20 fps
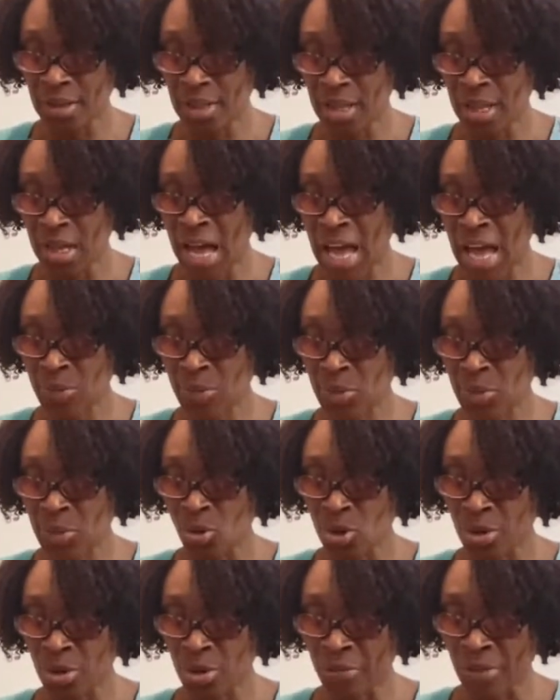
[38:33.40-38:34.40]
As with all
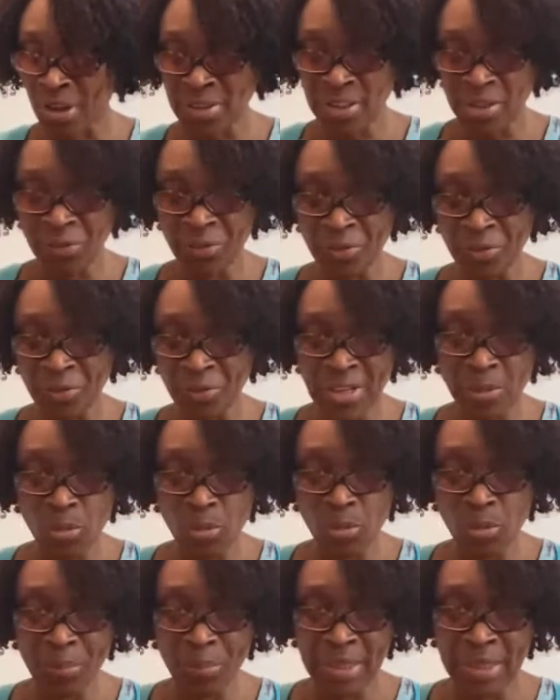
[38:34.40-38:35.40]
of us, the film would
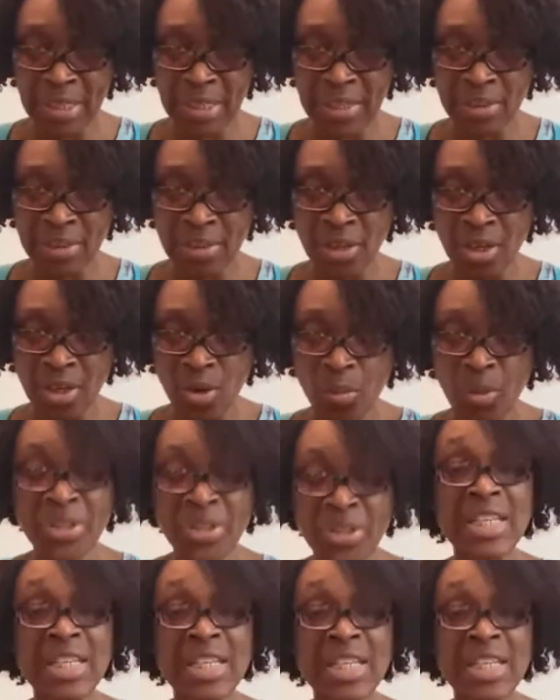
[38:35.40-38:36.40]
begin with an
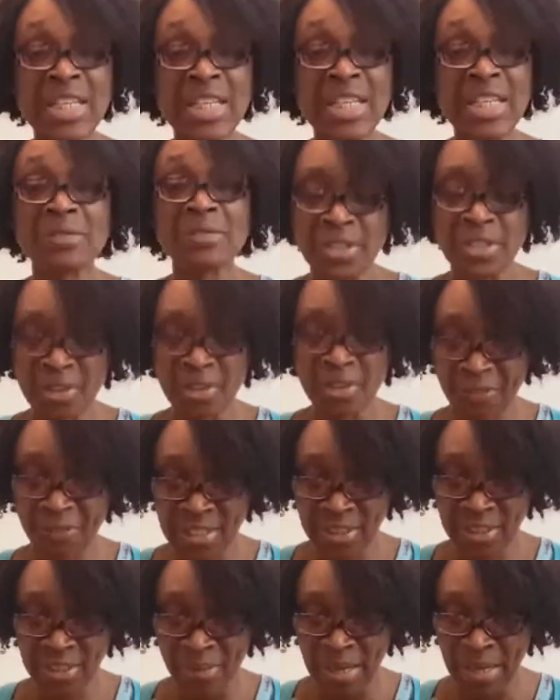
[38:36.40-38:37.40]
infant's fist,
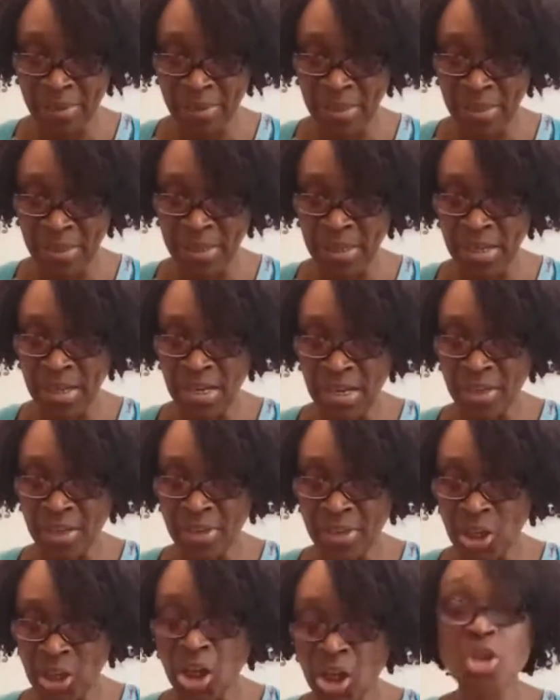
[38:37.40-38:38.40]
maybe, then a
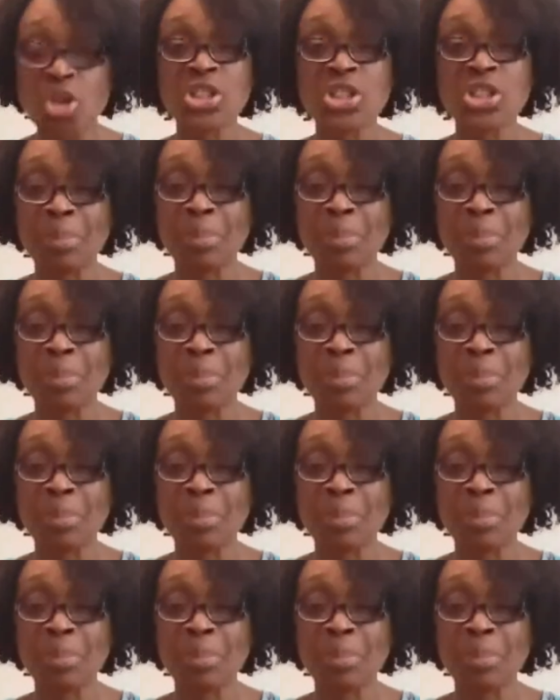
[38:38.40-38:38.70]
close-up of a